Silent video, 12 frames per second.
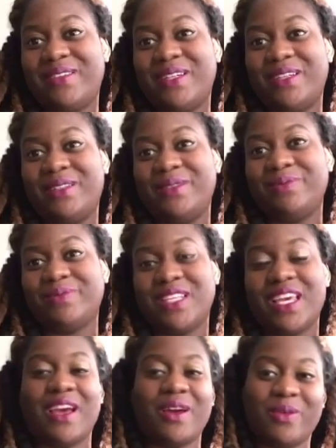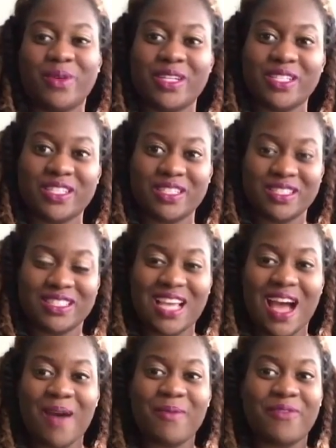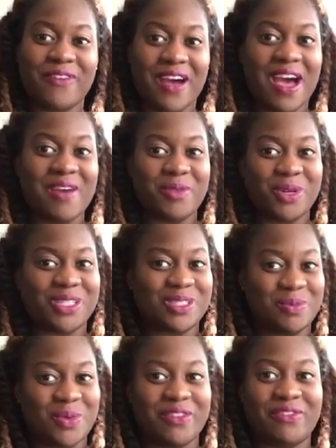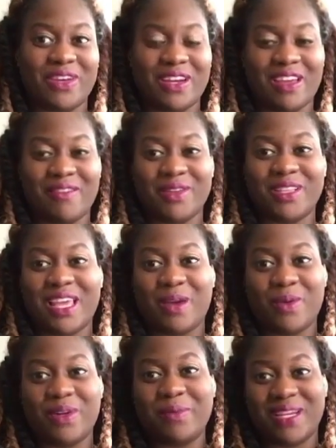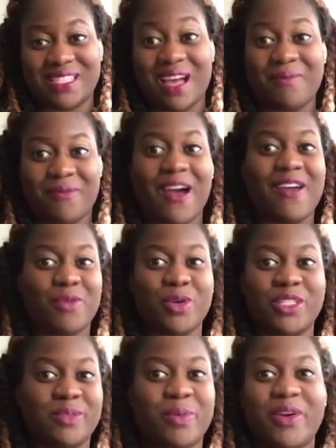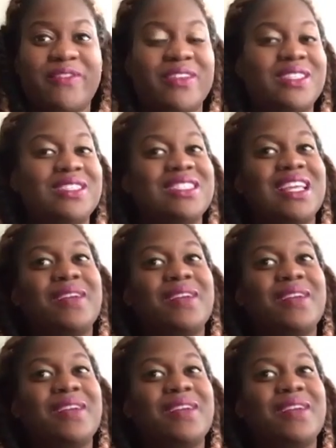Well, yeah, we're top 5 worst boyfriend ever. Like, one of my top 5 worst boyfriends.